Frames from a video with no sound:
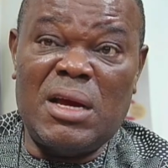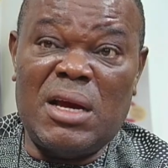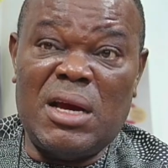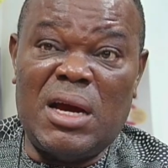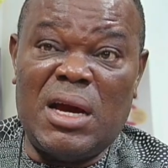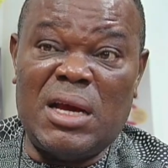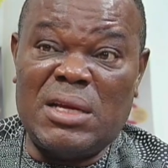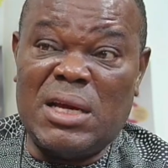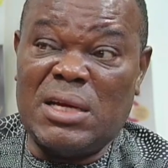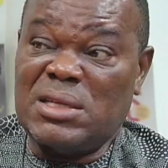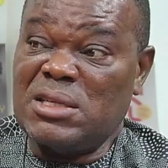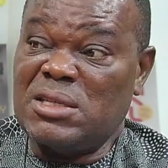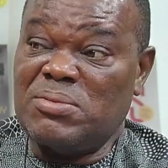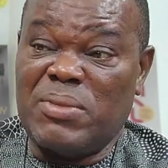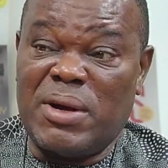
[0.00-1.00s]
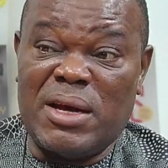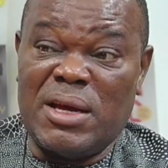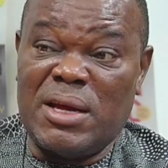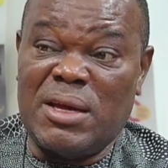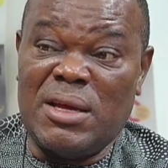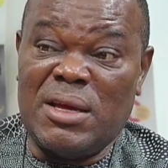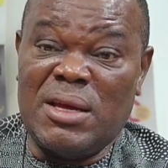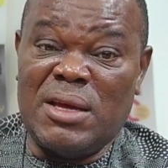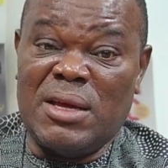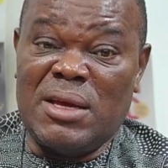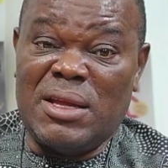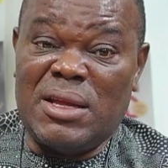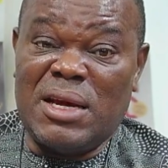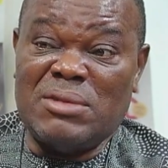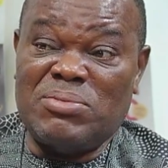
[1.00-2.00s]
And that's
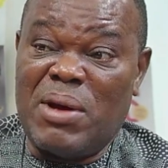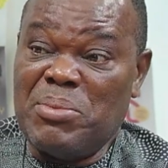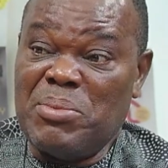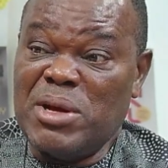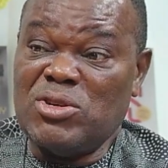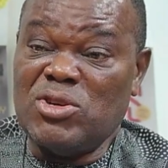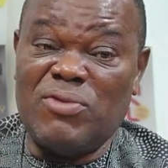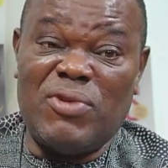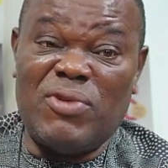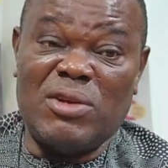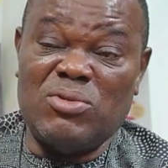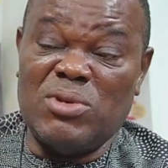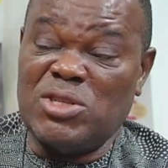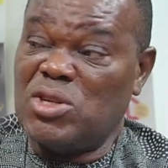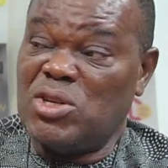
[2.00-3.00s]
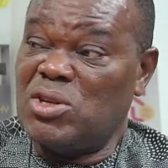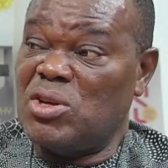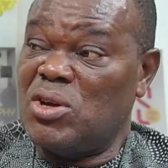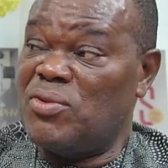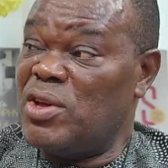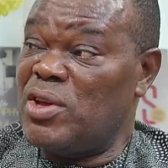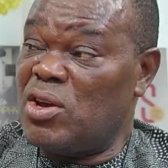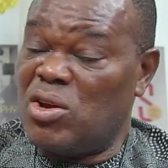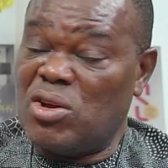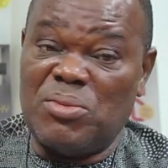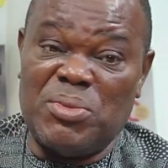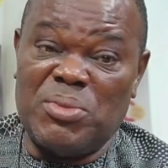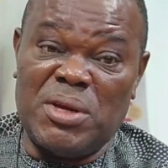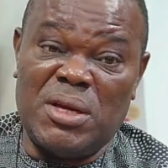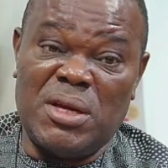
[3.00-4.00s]
my major evaluation of the
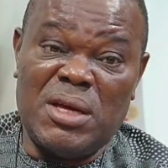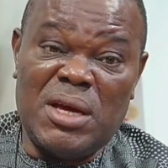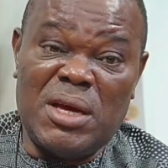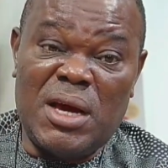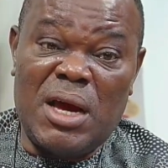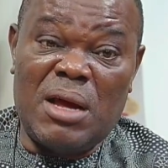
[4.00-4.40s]
economy and